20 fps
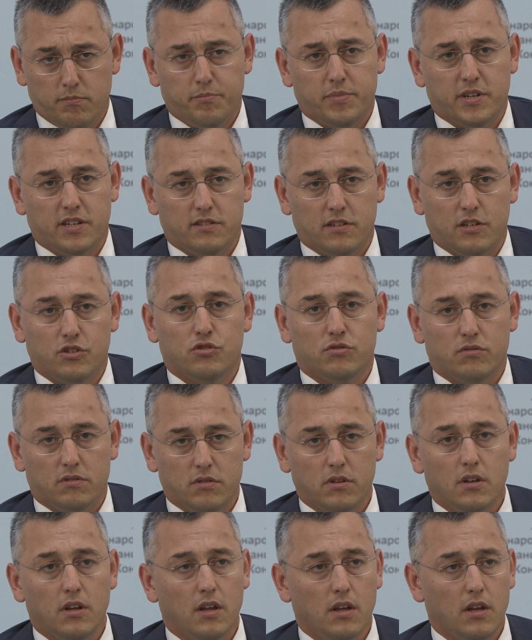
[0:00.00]
and we
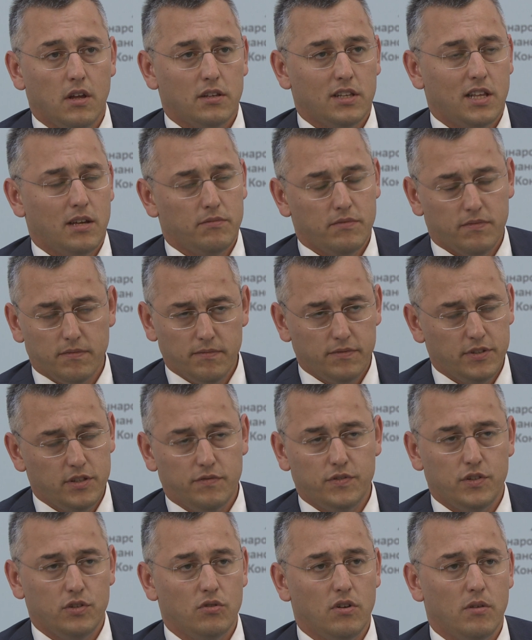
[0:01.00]
know that it already
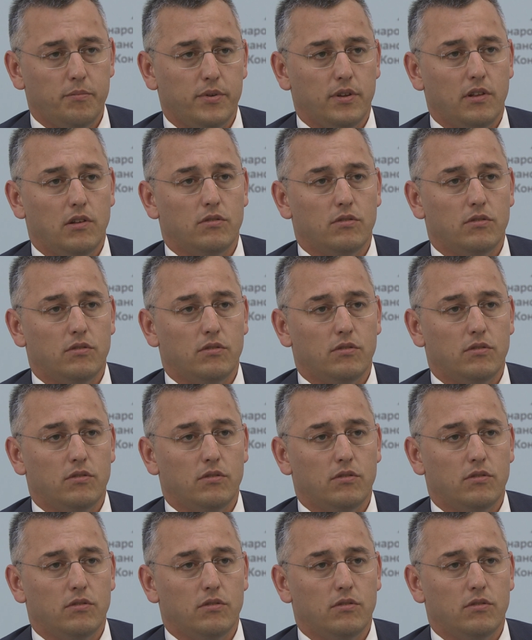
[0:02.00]
happened